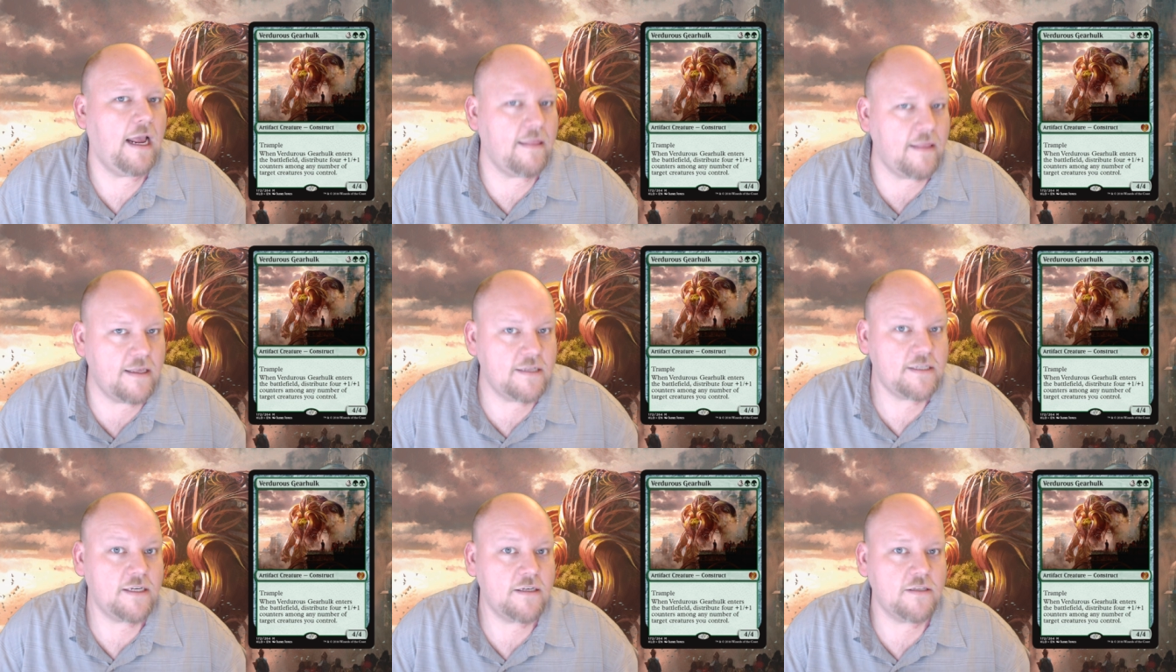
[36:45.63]

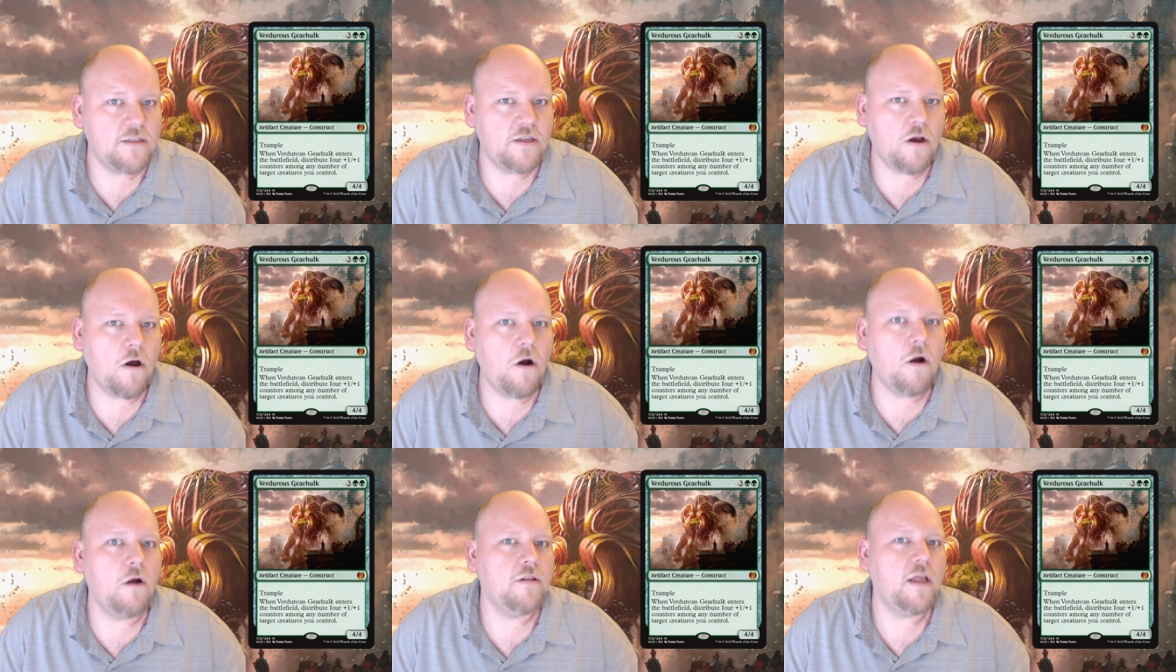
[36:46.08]
This is the
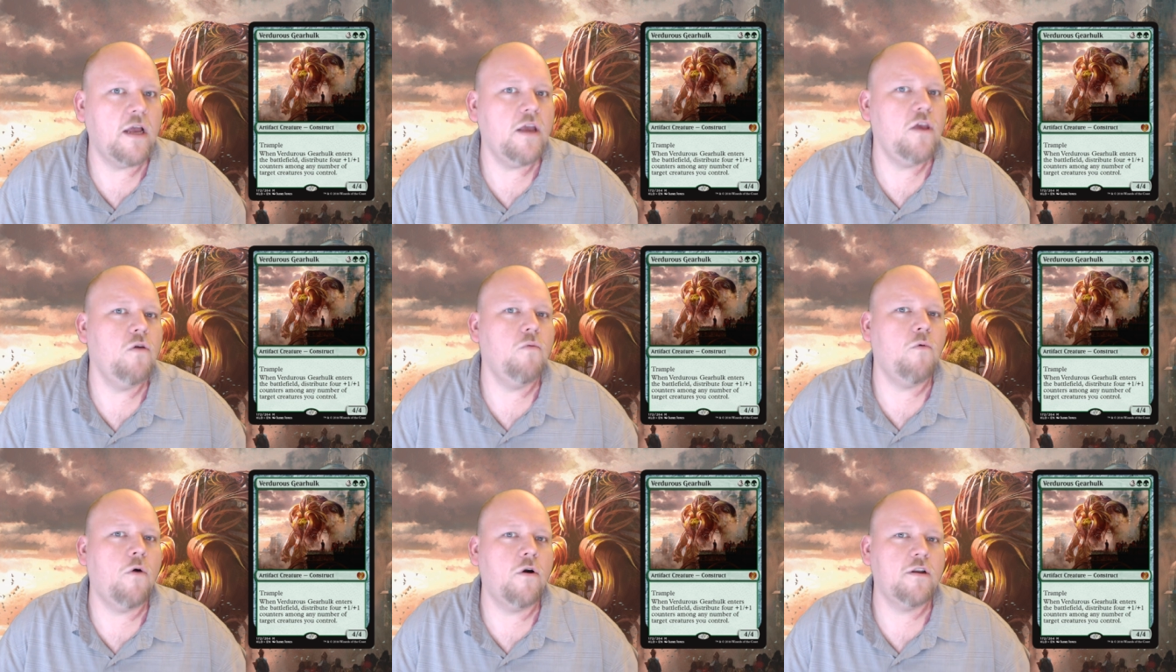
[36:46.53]
card that
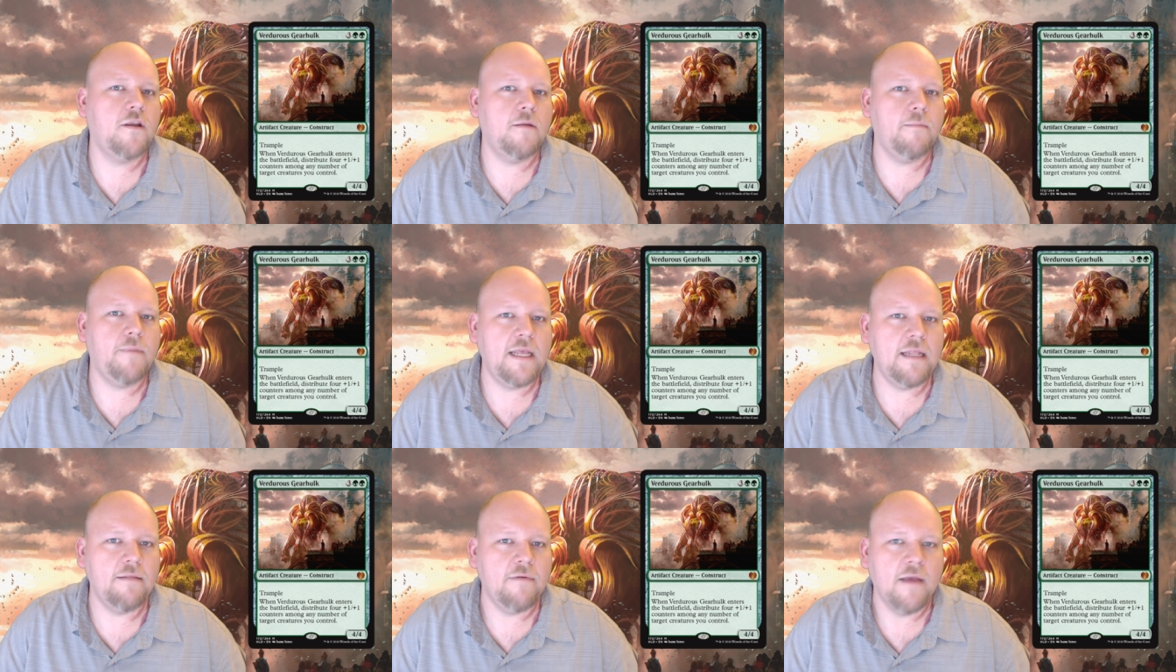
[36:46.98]
you want to
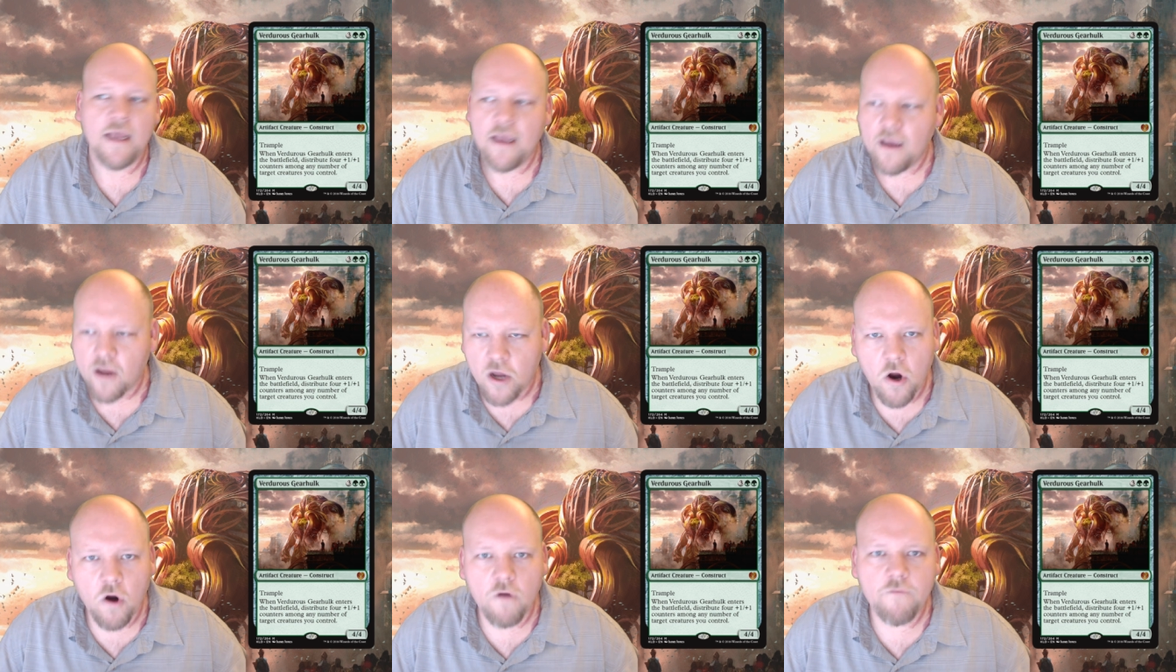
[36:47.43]
be
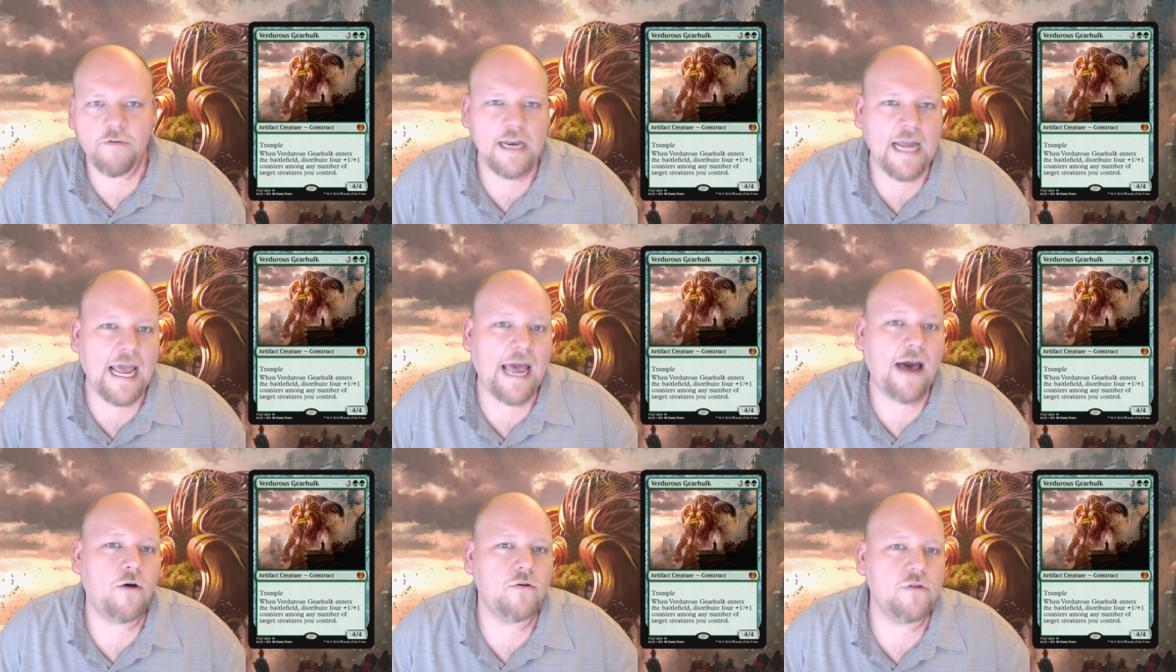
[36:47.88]
curving
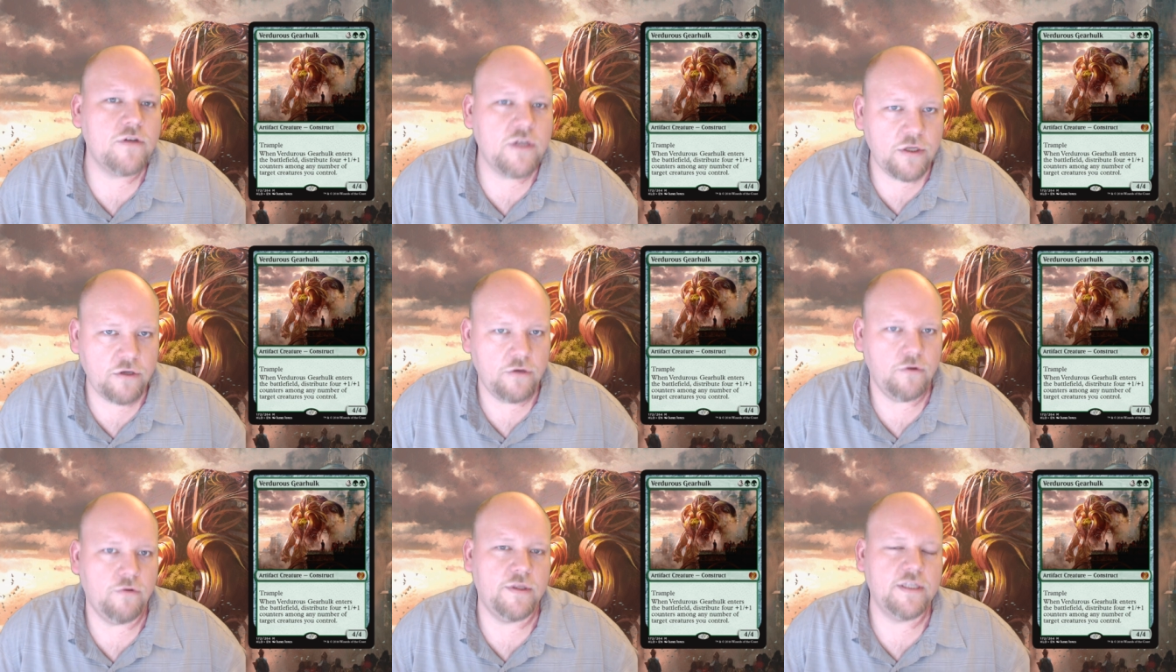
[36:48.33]
out to.